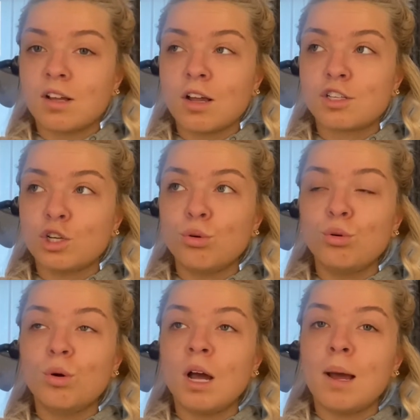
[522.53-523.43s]

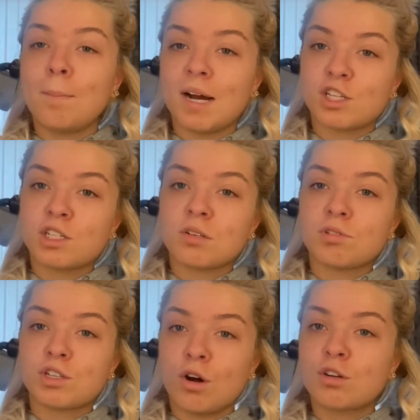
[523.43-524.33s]
two batches of
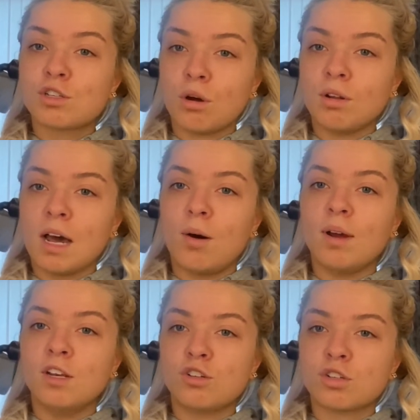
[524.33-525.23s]
stock sold out
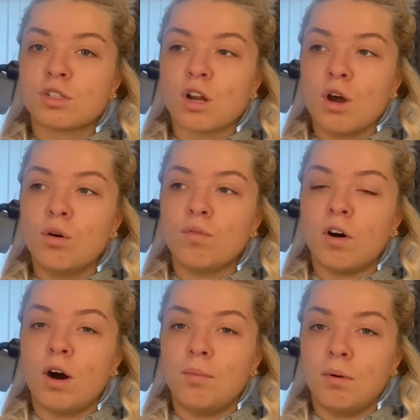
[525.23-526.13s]
in just over
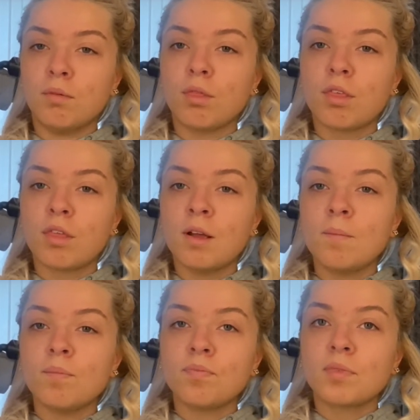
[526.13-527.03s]
a month.
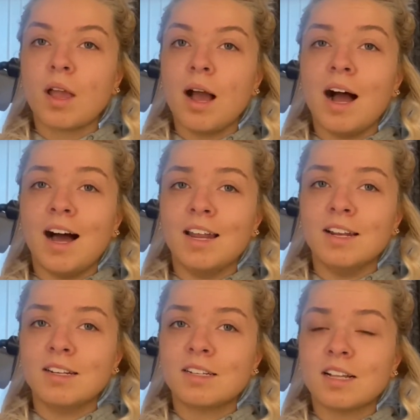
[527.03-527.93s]

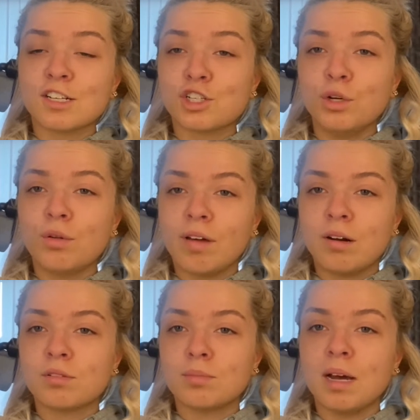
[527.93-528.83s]
And that's
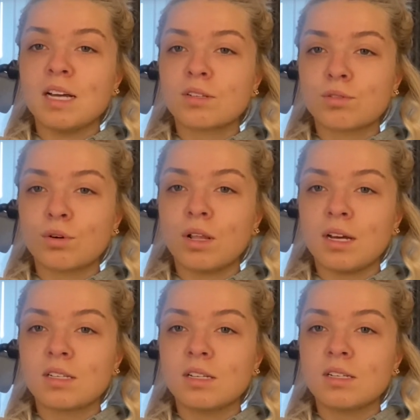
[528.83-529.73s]
2,000 pairs of
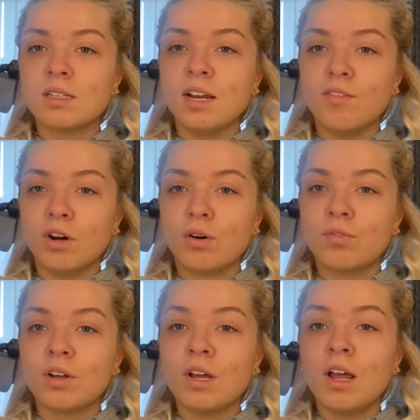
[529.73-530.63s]
sunglasses, near
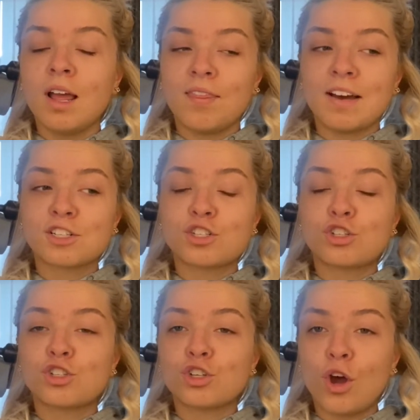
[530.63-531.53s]
enough. That's
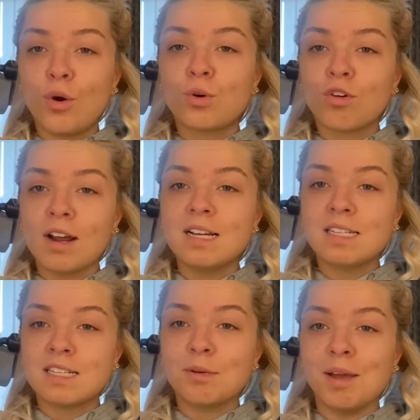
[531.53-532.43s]
so
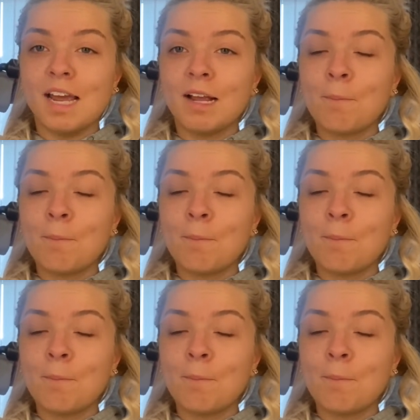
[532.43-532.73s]
crazy to me.